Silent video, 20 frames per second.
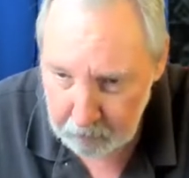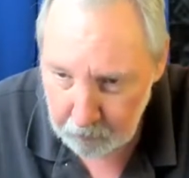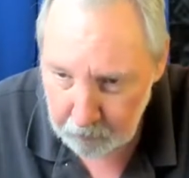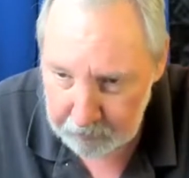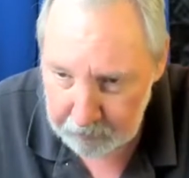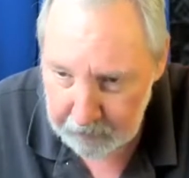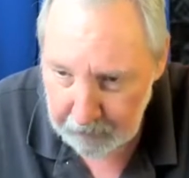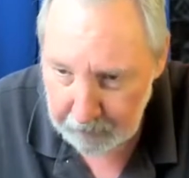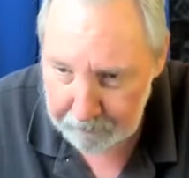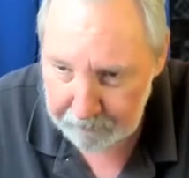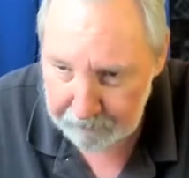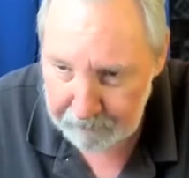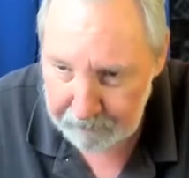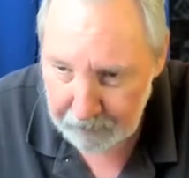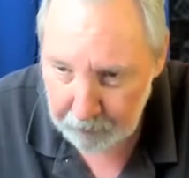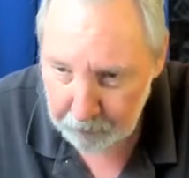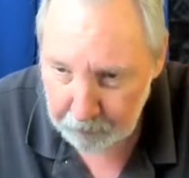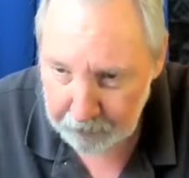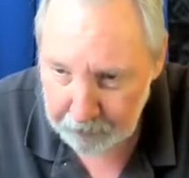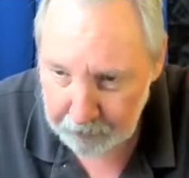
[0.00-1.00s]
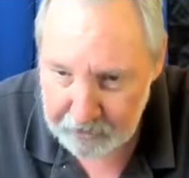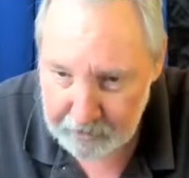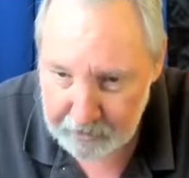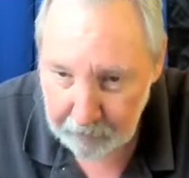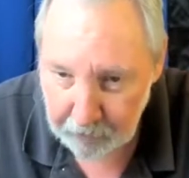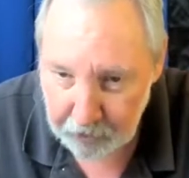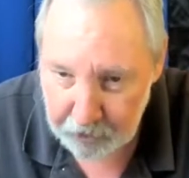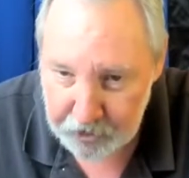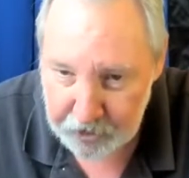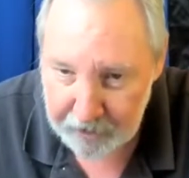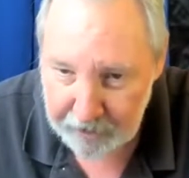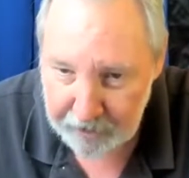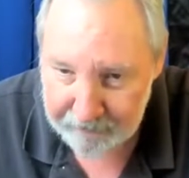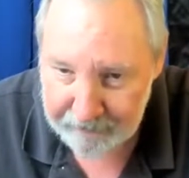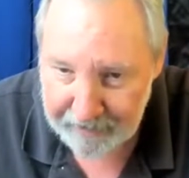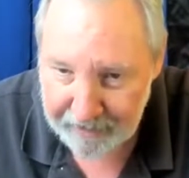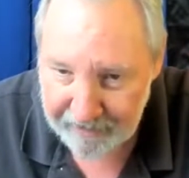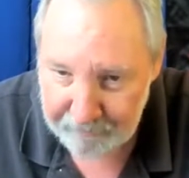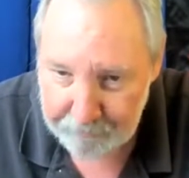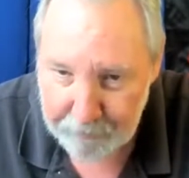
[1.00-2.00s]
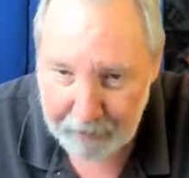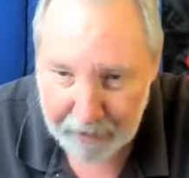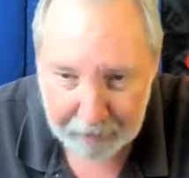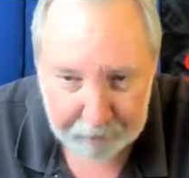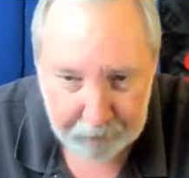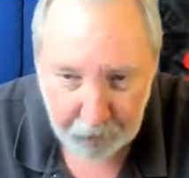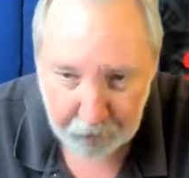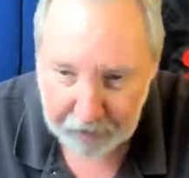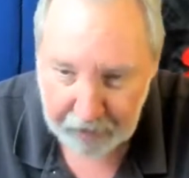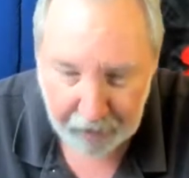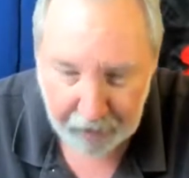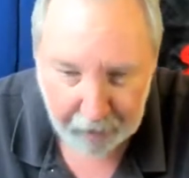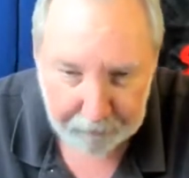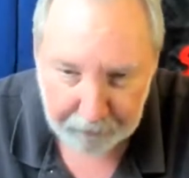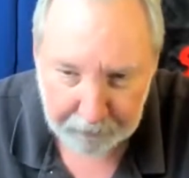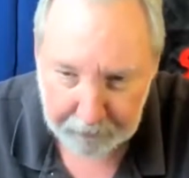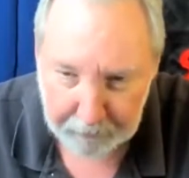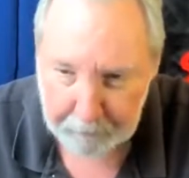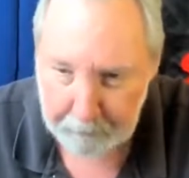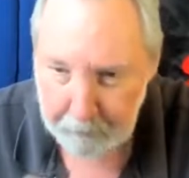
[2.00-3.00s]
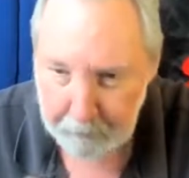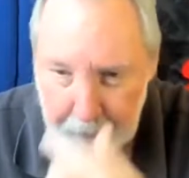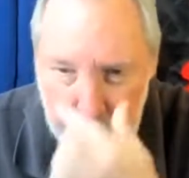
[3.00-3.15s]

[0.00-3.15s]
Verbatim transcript: What type of network is large enough to have backbone cabling?